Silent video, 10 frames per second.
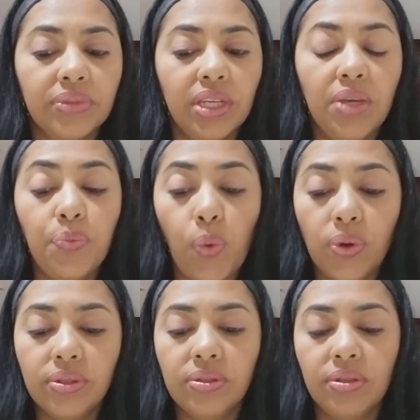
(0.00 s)

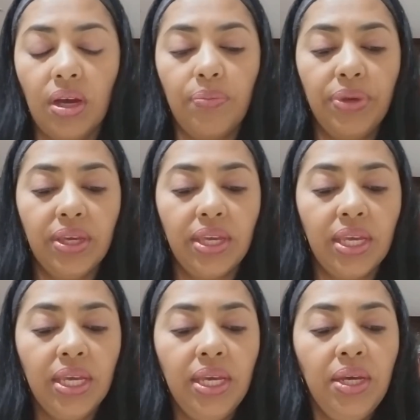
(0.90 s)
important topic.
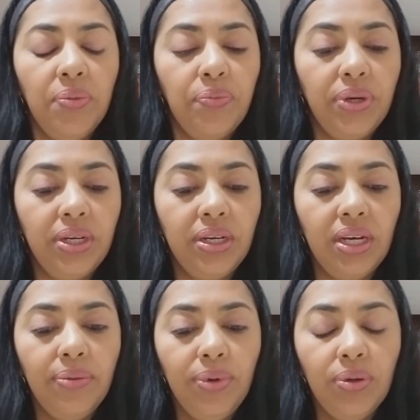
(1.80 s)
But
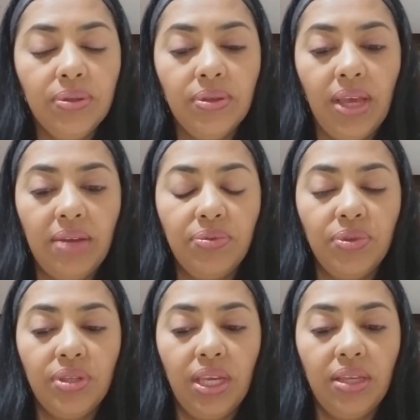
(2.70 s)
I also have to
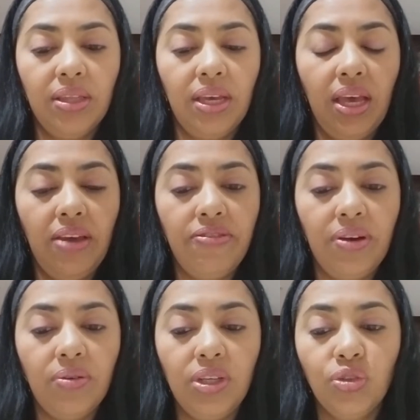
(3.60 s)
say that I
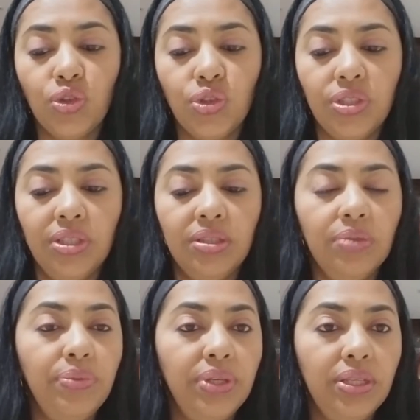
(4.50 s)
found interesting the
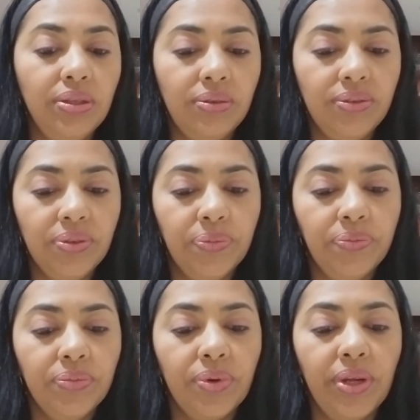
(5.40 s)
video of
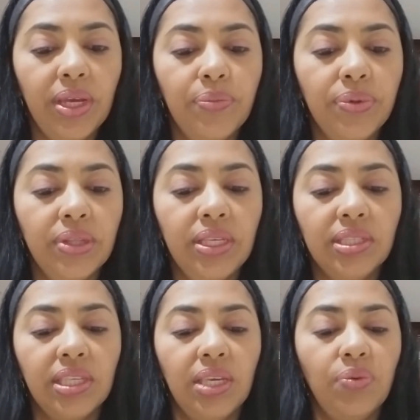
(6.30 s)
Maria
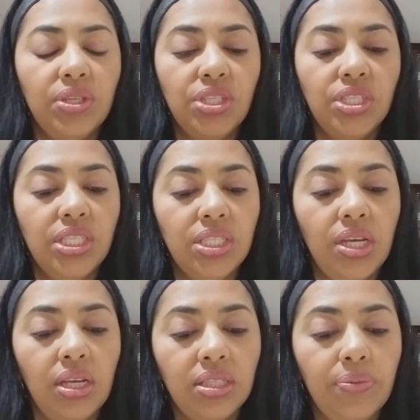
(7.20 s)
Polinsky when she
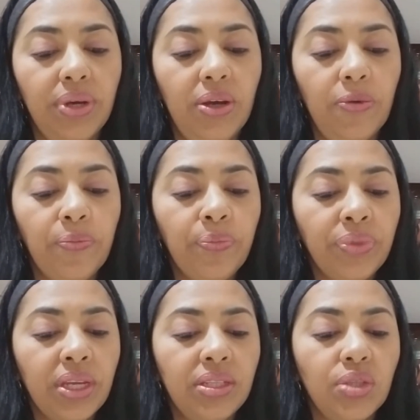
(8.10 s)
talks about
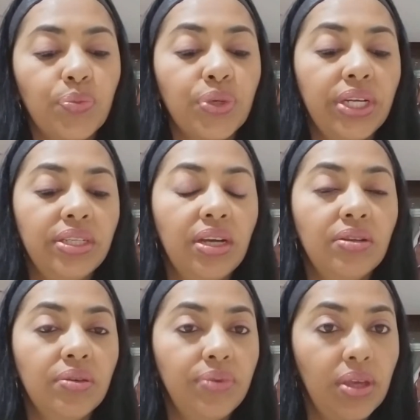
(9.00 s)
the breakdown
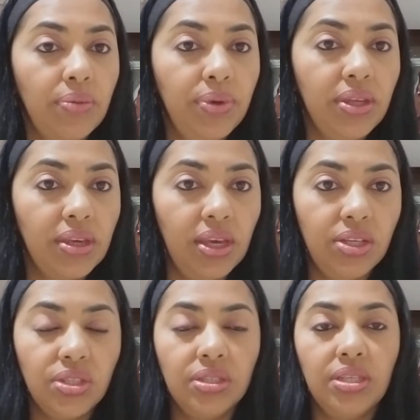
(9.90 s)
of the
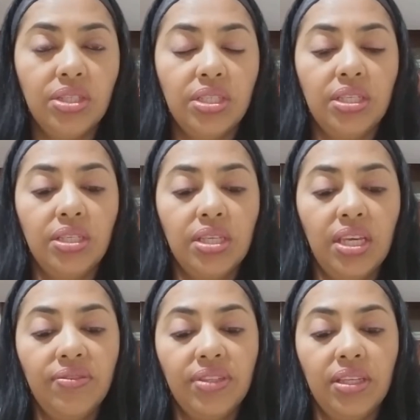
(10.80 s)
communication, and she
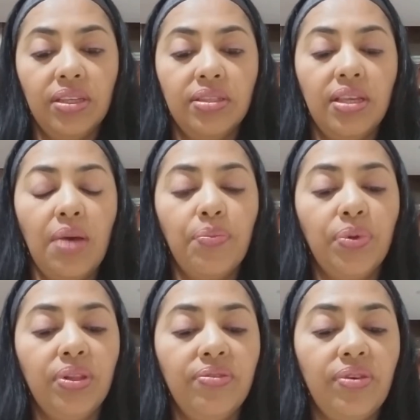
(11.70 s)
gives an
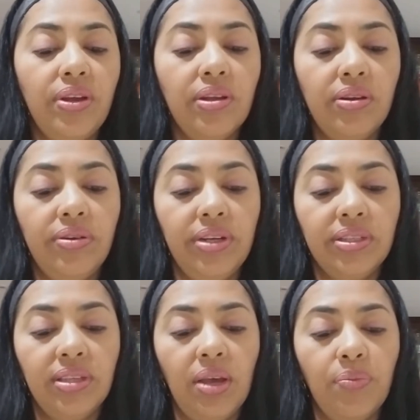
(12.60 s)
example, a very clear
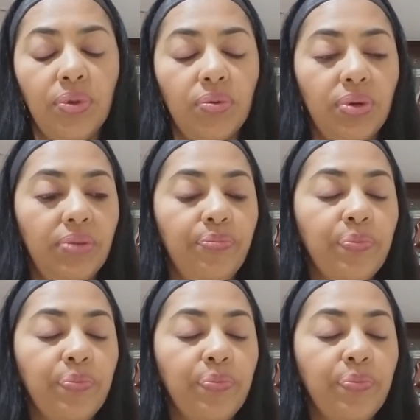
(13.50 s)
example, when